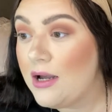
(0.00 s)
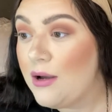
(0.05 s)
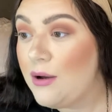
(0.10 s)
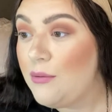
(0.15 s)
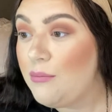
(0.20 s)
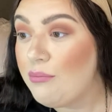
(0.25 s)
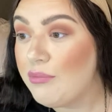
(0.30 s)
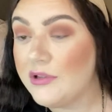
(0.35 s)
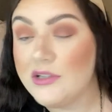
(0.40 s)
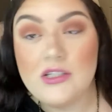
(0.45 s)

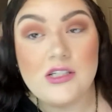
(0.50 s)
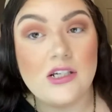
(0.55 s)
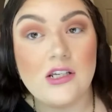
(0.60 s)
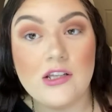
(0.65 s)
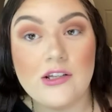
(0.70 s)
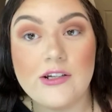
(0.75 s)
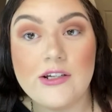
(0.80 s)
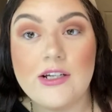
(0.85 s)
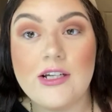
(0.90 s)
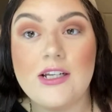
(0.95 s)
blended
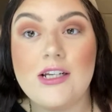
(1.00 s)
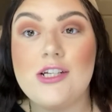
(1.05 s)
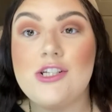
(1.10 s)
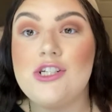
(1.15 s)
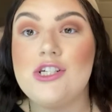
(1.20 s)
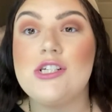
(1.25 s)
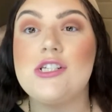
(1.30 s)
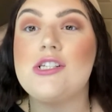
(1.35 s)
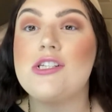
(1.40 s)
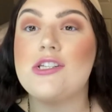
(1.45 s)
look, and it
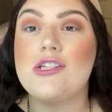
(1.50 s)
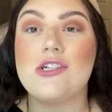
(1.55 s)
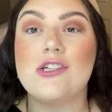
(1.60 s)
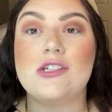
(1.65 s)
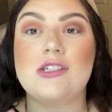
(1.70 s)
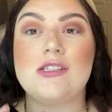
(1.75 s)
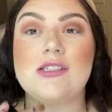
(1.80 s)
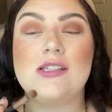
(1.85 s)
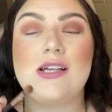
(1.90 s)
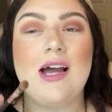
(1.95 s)
just
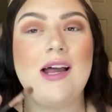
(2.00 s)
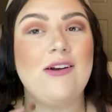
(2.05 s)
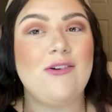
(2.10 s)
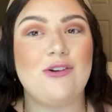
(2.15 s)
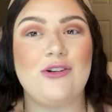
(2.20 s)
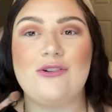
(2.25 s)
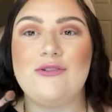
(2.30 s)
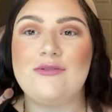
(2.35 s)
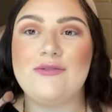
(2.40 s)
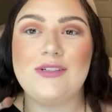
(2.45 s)
looks, I don't
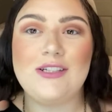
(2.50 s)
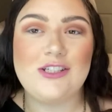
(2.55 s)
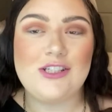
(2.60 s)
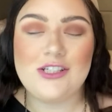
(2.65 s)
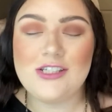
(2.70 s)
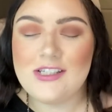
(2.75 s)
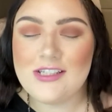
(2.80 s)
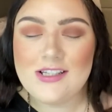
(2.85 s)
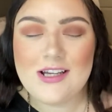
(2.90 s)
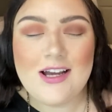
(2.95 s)
know, it
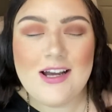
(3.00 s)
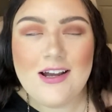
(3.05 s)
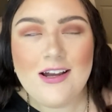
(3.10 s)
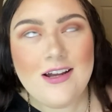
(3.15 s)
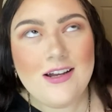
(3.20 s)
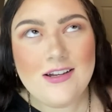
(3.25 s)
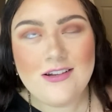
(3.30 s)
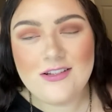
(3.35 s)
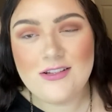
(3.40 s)
just is